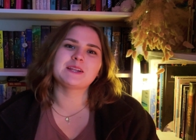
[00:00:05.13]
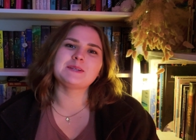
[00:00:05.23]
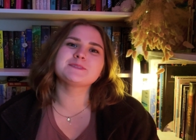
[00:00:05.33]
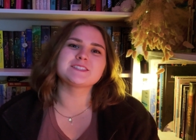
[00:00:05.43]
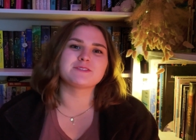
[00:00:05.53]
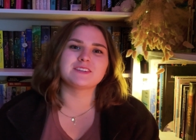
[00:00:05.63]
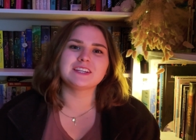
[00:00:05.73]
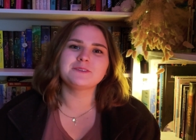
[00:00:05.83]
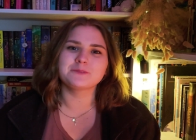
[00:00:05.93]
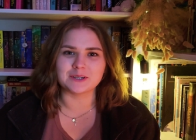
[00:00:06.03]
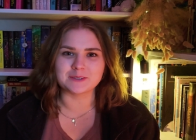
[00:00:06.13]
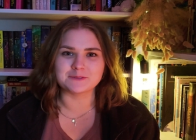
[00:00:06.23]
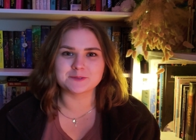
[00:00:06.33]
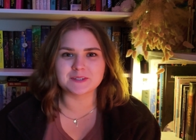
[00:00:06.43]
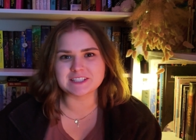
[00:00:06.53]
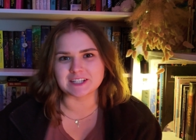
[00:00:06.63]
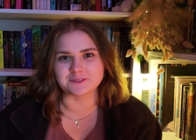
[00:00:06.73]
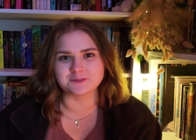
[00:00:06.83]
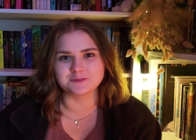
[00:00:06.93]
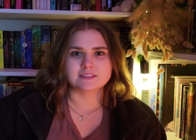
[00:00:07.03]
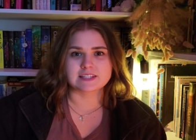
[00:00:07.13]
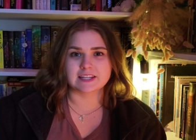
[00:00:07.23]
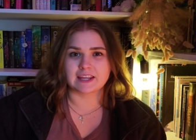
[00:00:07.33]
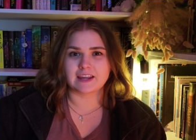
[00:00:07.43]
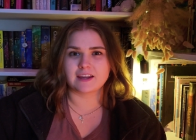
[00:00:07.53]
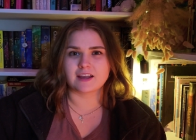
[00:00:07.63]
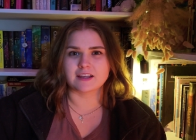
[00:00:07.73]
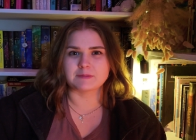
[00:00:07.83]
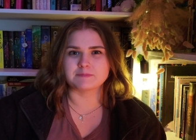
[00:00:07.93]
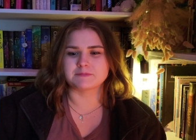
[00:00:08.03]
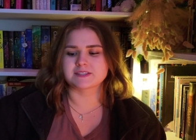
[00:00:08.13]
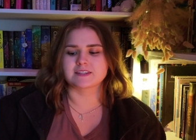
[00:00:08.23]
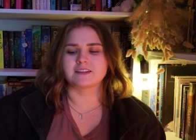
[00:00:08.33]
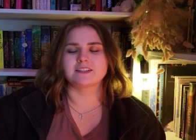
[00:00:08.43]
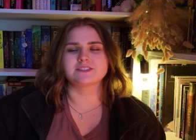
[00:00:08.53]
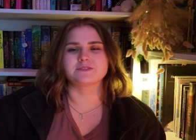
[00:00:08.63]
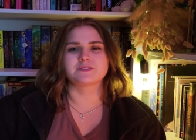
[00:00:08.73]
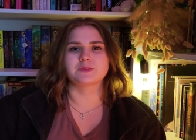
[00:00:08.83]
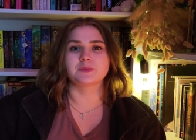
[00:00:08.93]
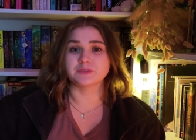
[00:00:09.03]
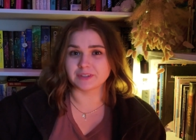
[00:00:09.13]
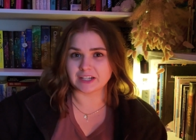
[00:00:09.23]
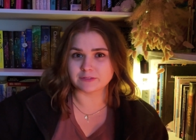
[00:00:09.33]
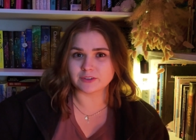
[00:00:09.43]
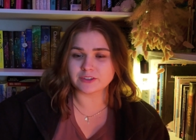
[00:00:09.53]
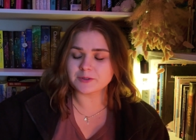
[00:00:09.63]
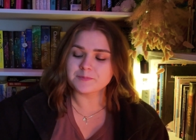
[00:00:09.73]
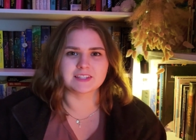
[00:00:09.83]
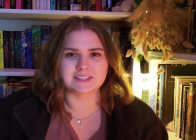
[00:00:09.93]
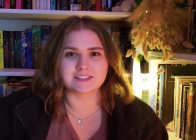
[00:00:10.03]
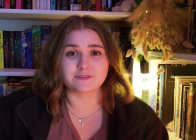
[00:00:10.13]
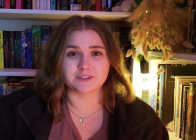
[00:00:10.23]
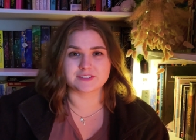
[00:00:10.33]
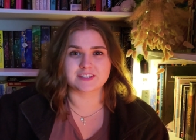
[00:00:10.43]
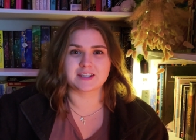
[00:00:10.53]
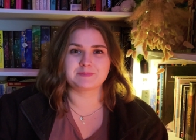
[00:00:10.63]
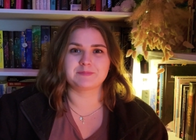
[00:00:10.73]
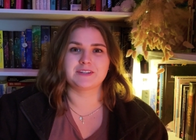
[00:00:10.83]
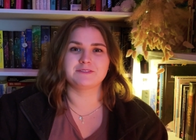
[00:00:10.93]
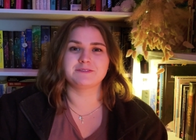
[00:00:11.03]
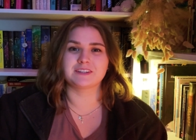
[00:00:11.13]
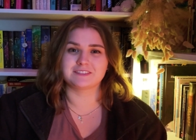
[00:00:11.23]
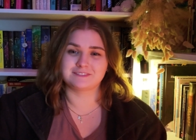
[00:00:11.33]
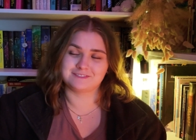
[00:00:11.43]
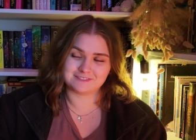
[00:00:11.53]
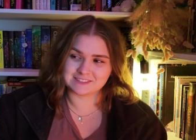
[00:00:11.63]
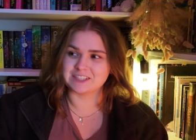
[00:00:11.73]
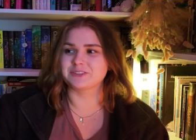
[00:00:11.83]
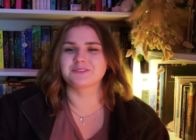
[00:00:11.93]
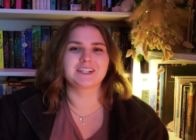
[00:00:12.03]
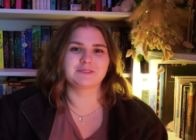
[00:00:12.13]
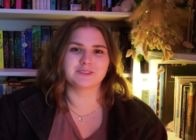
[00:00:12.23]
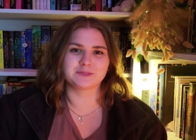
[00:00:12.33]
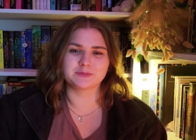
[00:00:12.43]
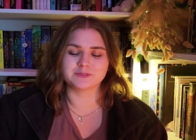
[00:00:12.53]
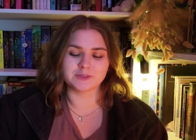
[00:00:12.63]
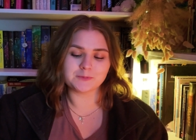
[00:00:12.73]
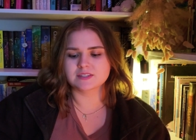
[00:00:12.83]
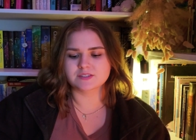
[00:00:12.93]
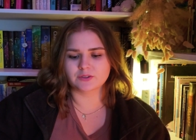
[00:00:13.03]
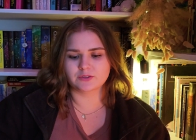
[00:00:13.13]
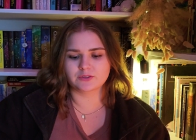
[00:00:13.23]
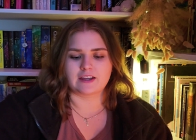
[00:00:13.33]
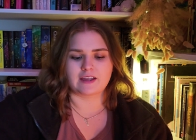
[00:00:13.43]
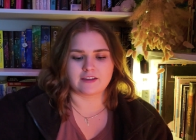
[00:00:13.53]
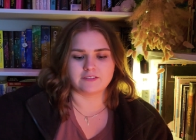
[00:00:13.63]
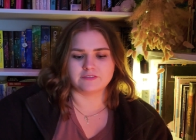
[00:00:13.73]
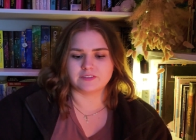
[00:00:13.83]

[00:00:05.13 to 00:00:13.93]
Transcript: name's Stephanie, welcome to my channel. Today I'm starting to film a reading vlog. This is the first time I've done a reading vlog before. So I have